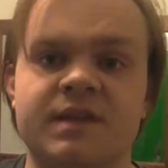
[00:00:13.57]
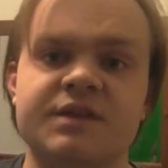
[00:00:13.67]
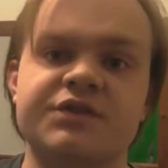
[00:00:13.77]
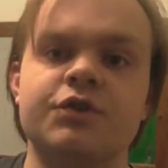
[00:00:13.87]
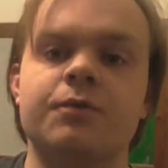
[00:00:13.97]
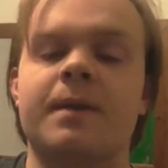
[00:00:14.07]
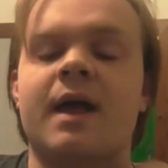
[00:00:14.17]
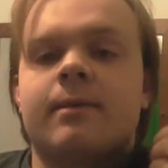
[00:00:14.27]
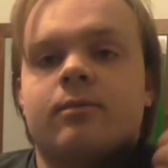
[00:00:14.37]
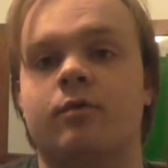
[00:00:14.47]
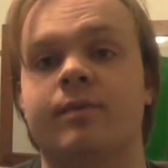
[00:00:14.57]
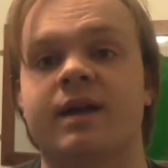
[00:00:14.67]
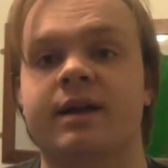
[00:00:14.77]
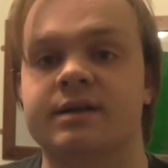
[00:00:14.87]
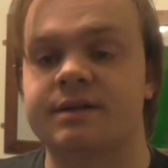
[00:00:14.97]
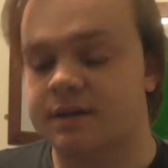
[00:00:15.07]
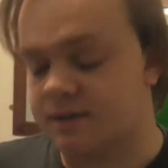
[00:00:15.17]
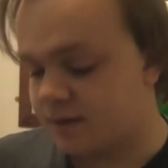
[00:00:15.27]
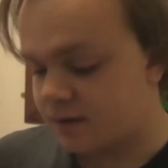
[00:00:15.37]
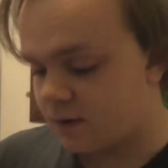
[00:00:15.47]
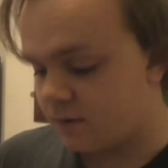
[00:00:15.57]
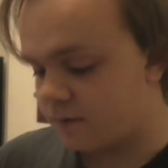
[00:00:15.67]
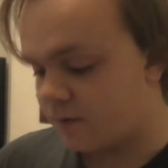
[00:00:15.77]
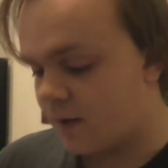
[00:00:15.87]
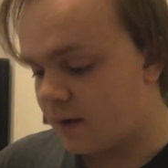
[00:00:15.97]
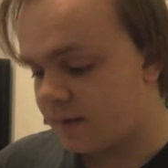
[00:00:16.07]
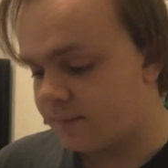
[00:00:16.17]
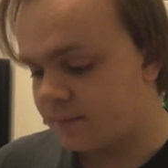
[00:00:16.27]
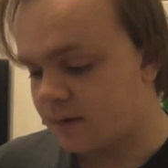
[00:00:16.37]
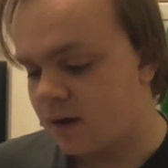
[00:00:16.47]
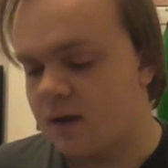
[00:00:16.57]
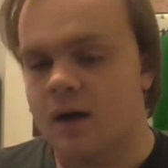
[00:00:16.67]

This new plan will be consisted of um,